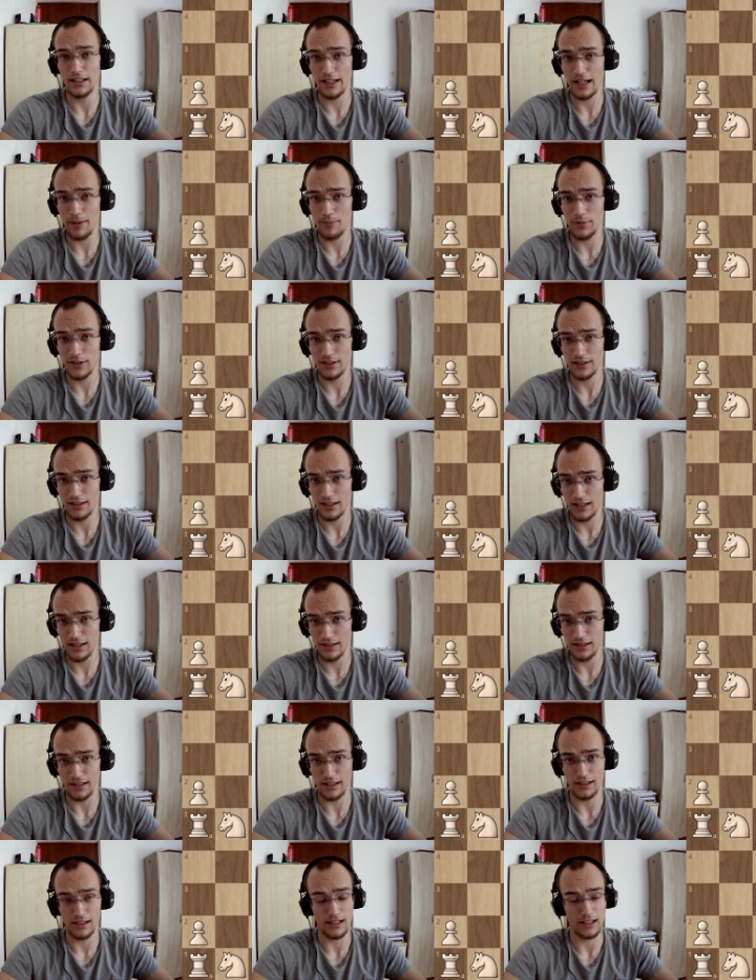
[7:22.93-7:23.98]
rapid
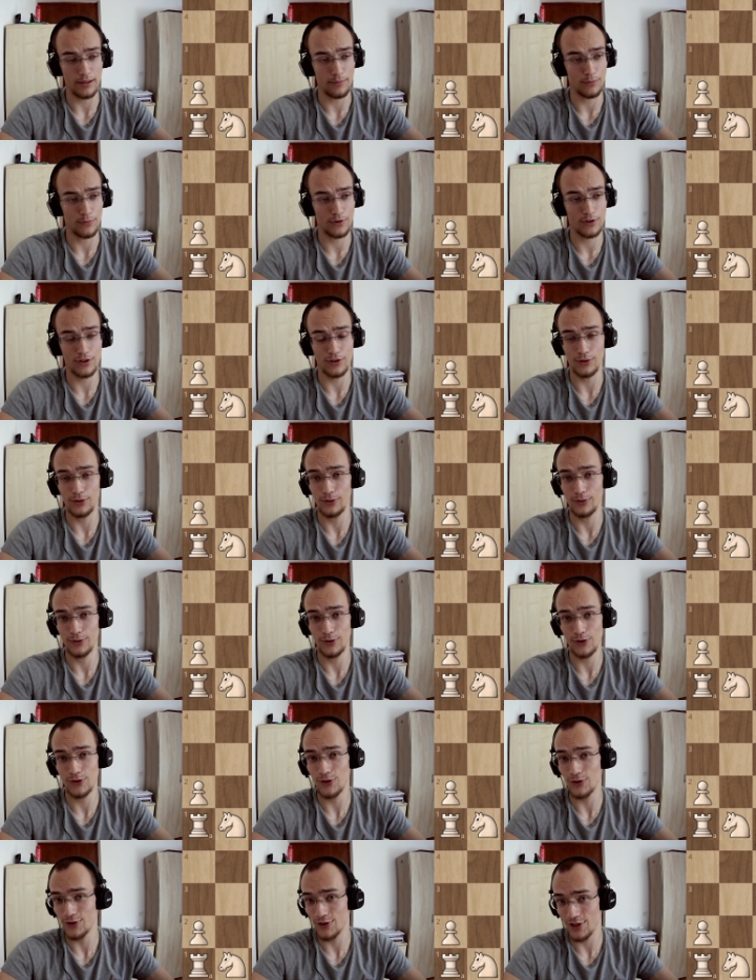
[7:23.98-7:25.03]
rating climb, so you
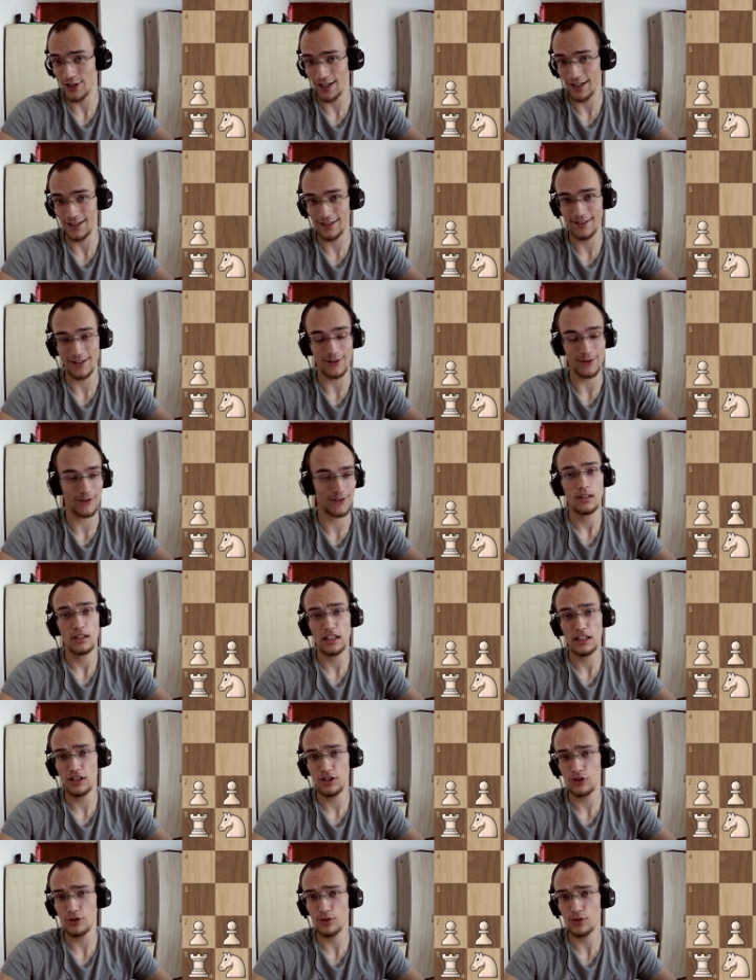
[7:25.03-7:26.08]
should check it out.
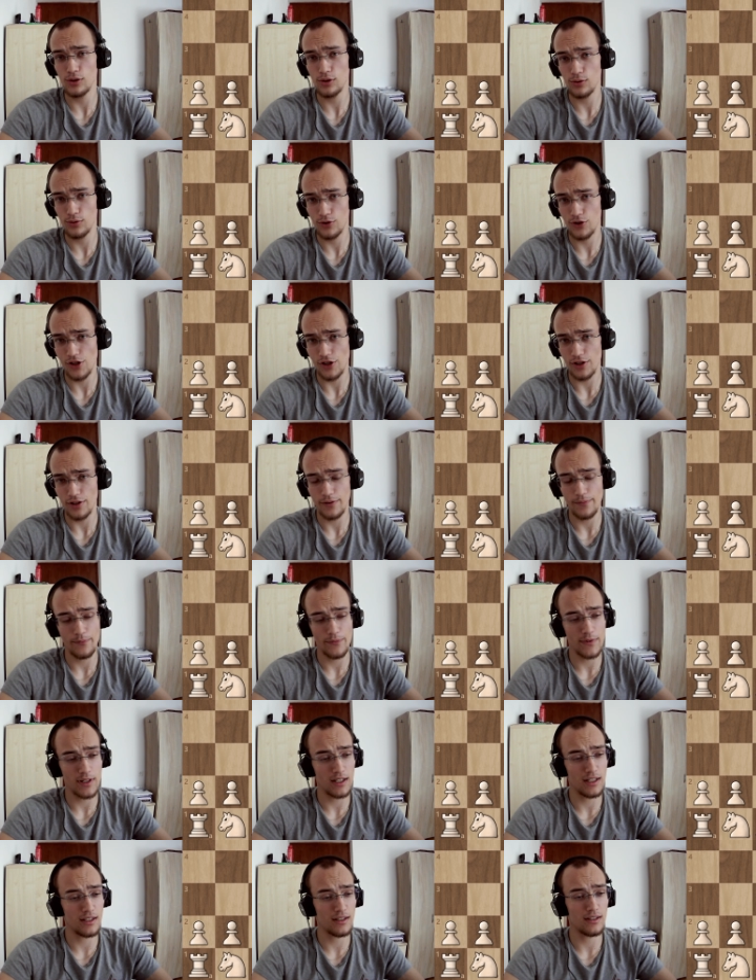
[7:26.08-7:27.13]
In conclusion,
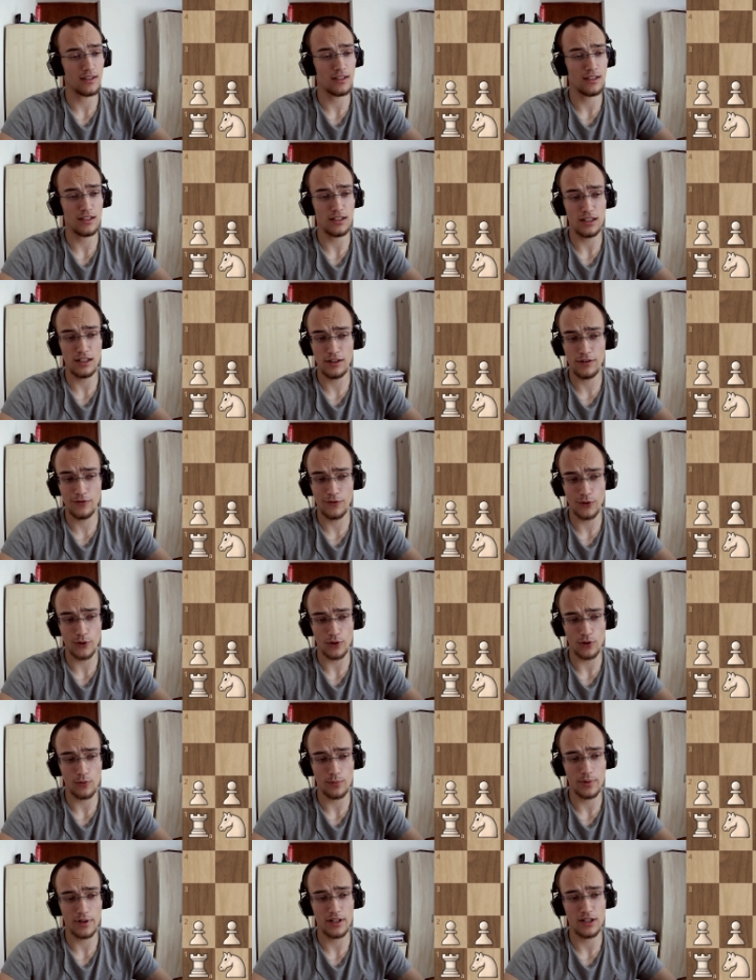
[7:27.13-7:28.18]
in the e four
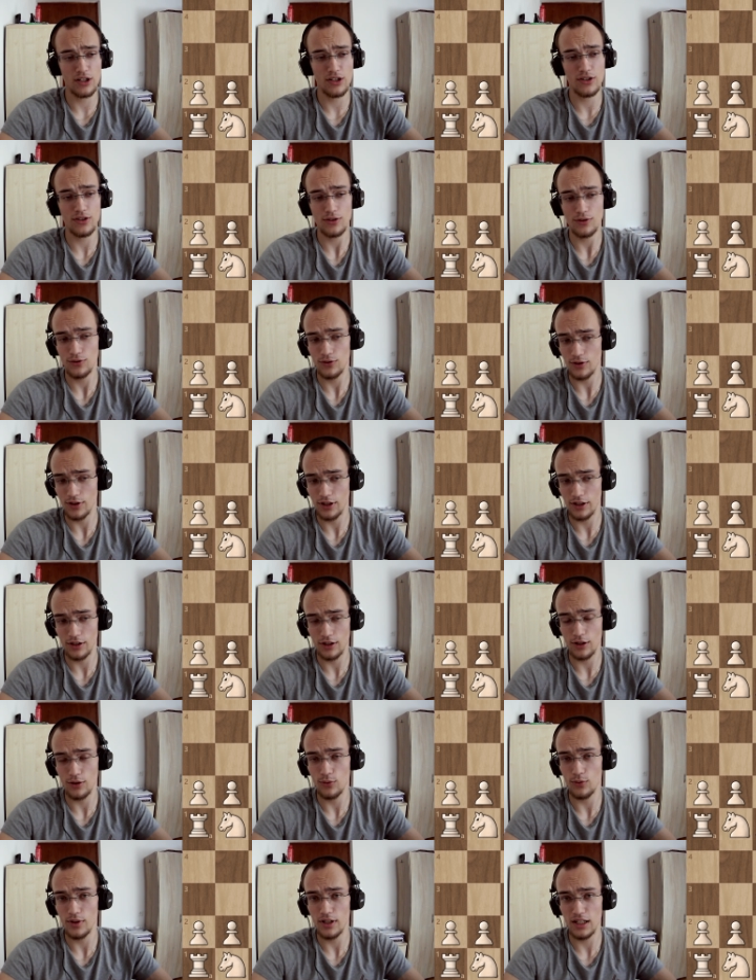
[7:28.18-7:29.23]
openings, you're gonna
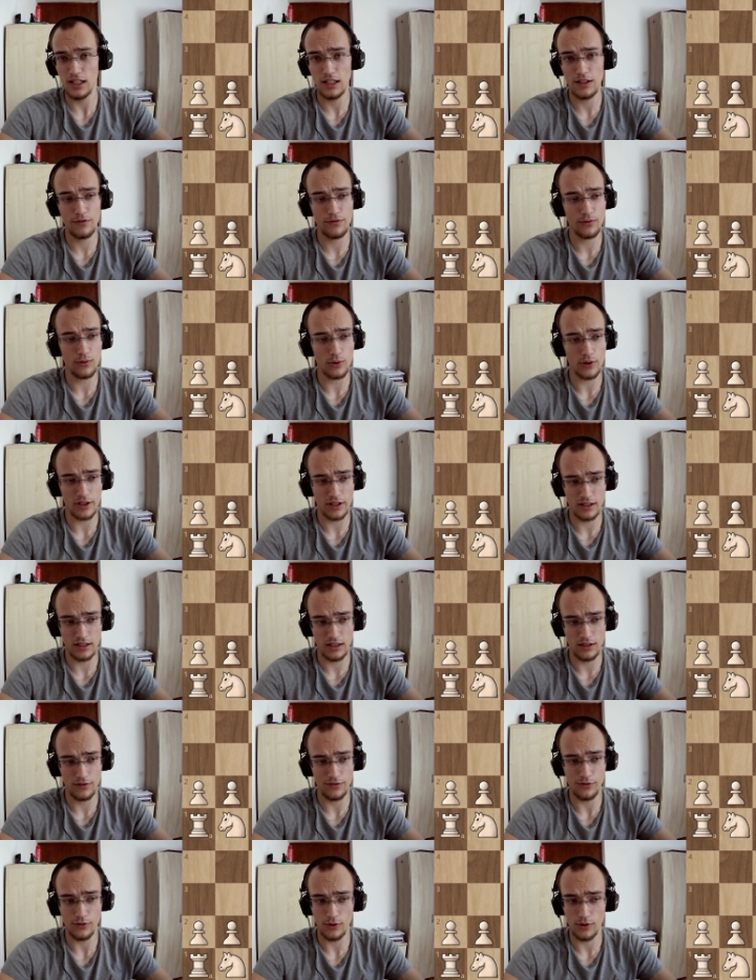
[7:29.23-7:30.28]
go e four,
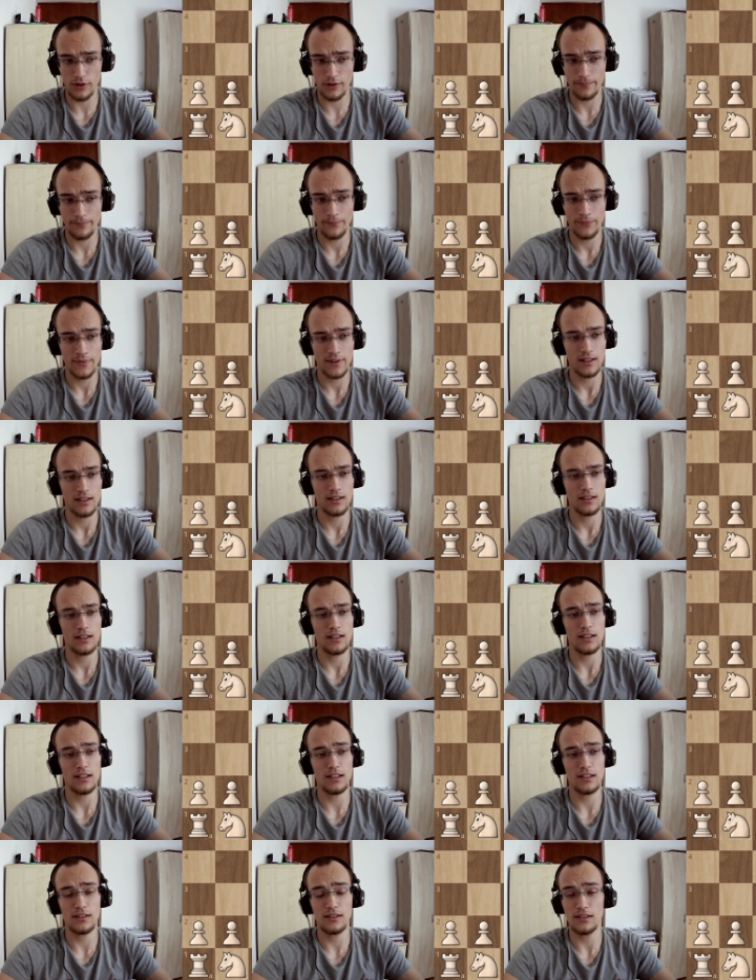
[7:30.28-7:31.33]
d four.
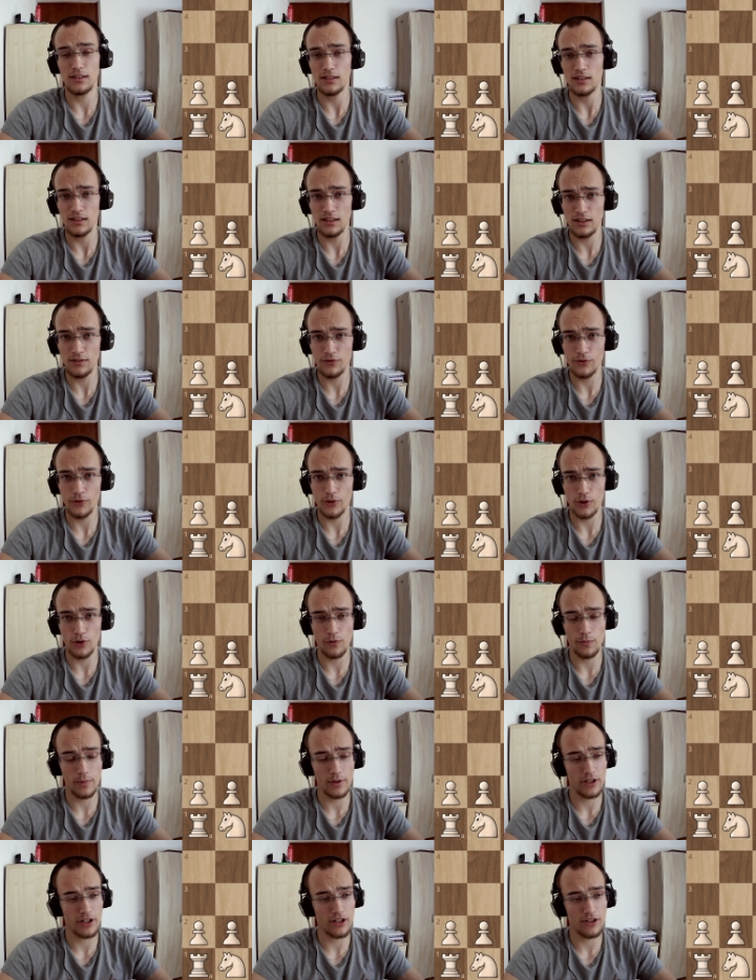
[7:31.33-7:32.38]
In the d four
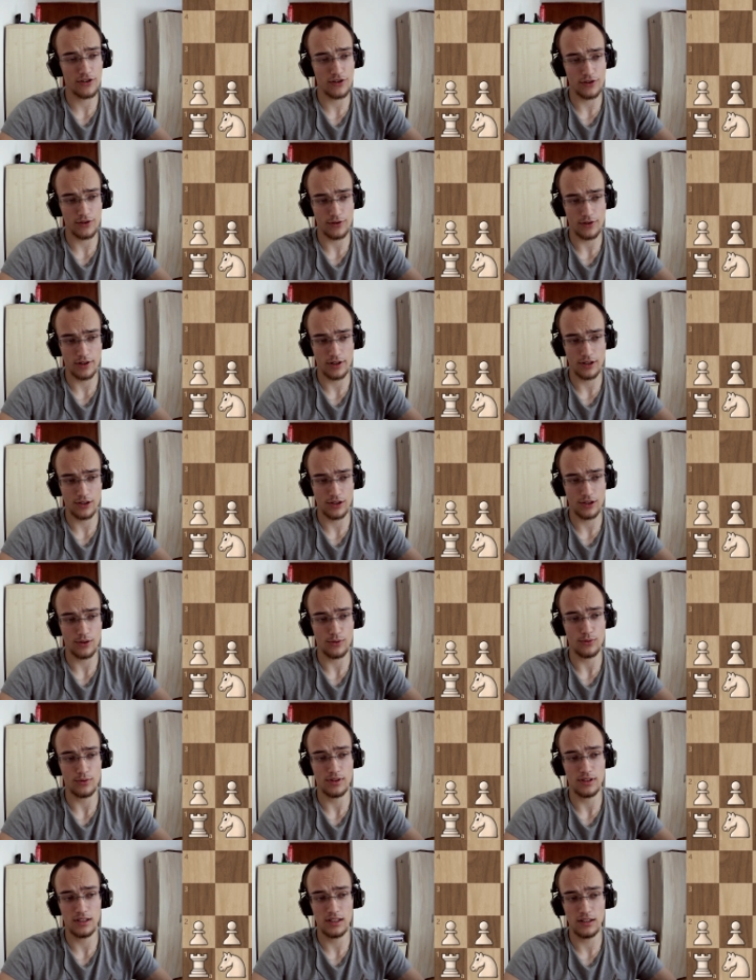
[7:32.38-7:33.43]
openings, you're gonna
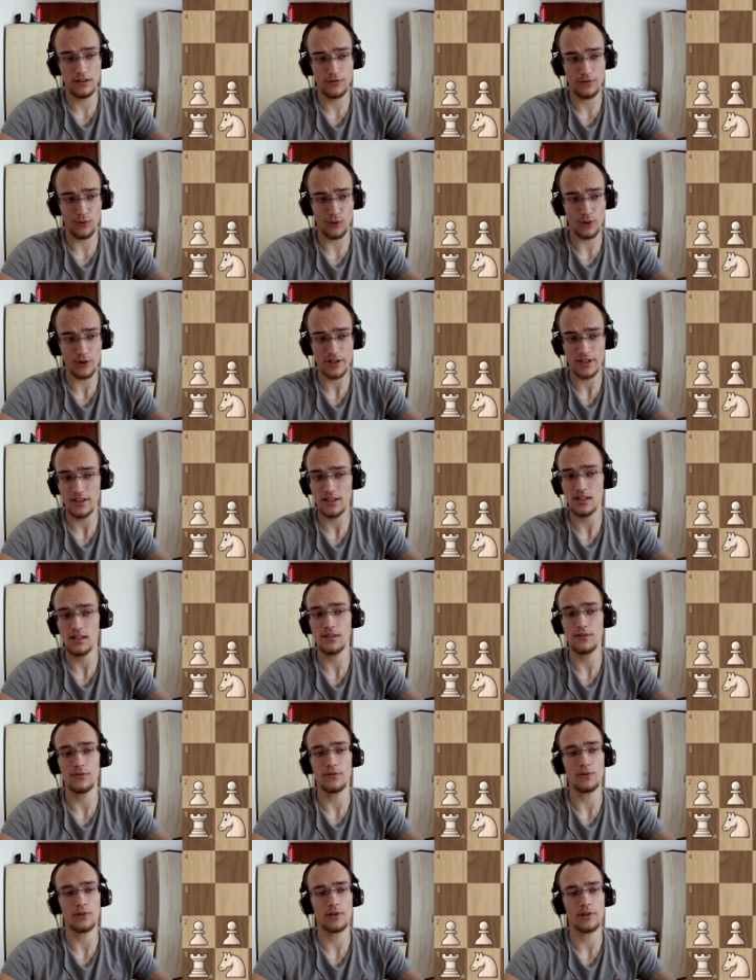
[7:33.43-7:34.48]
go d four, c
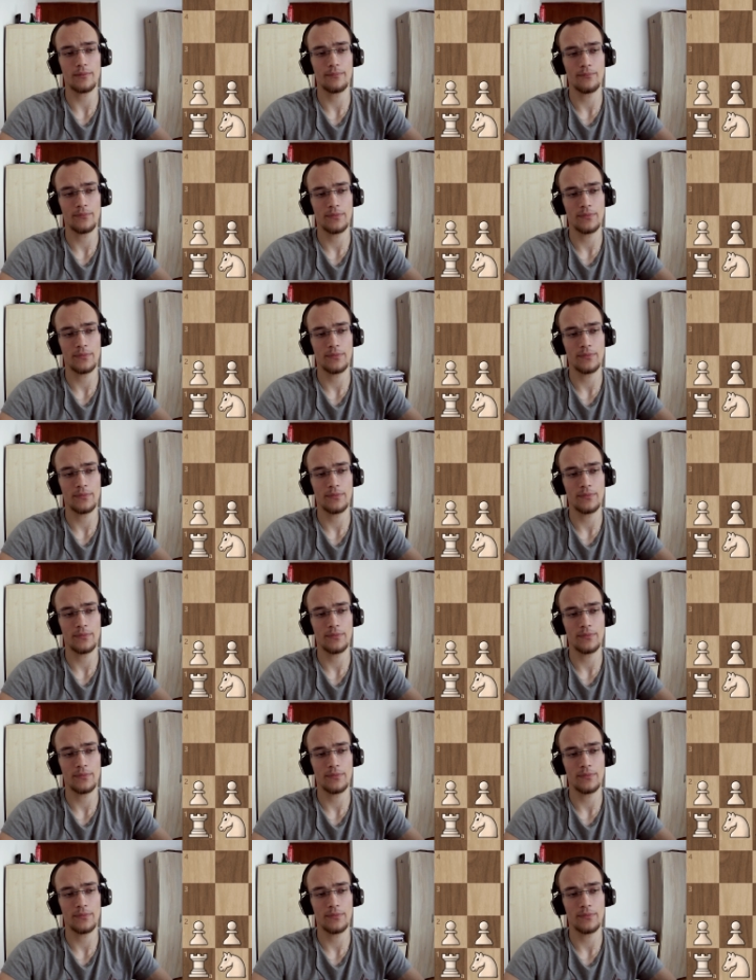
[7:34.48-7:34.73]
four.